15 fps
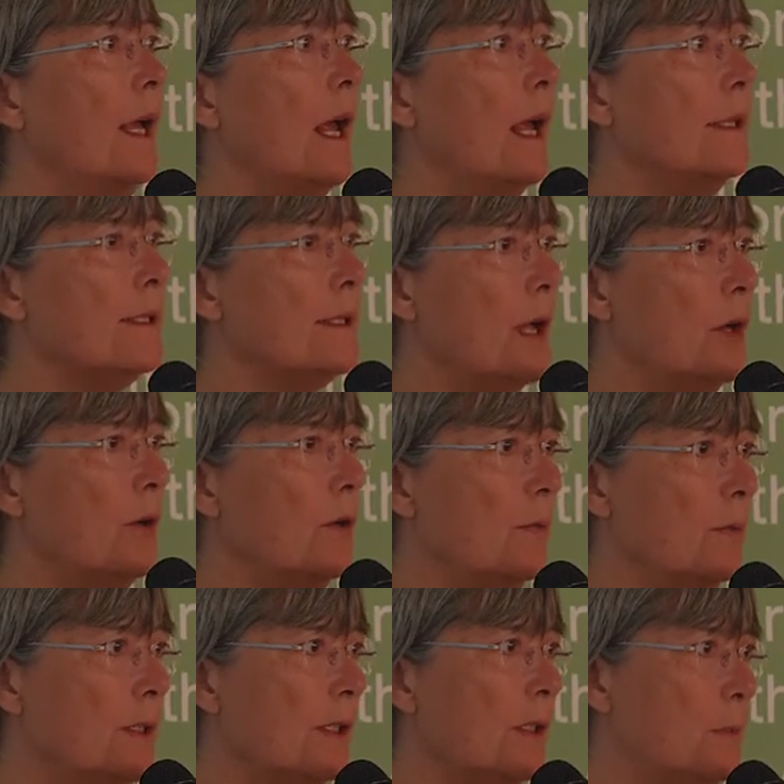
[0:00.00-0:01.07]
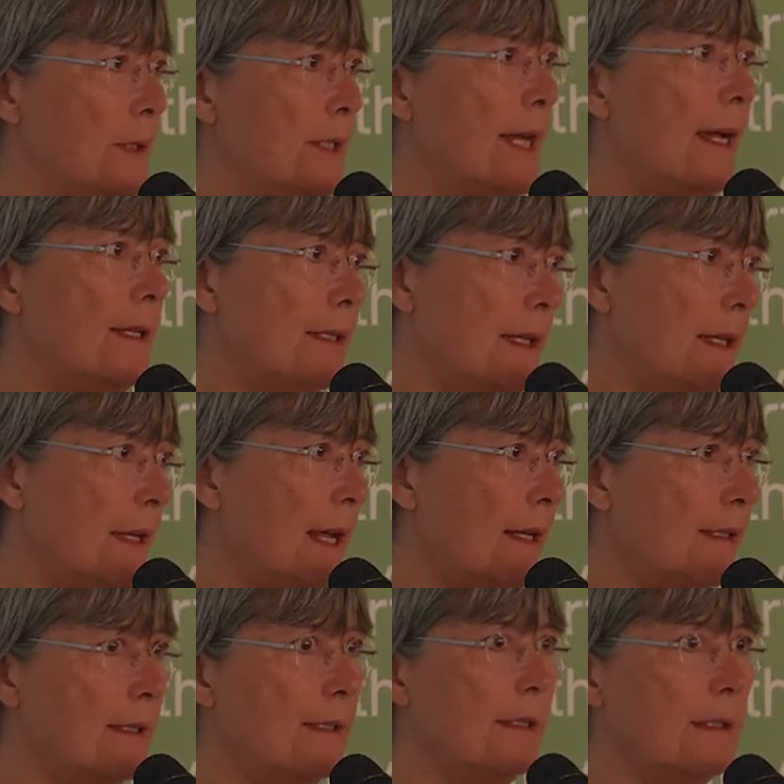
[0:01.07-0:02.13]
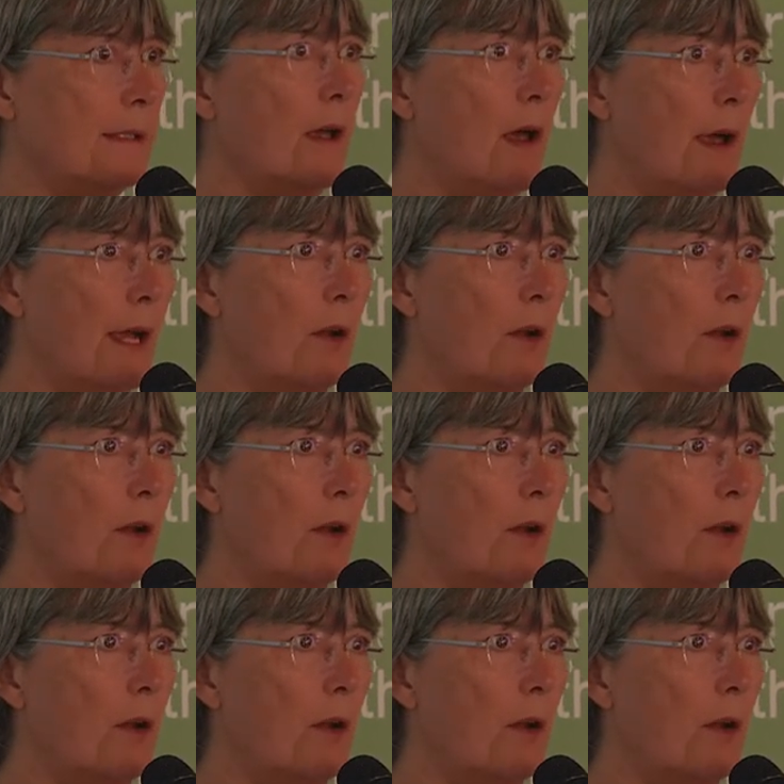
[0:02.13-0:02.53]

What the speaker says: And so just protecting the SSSI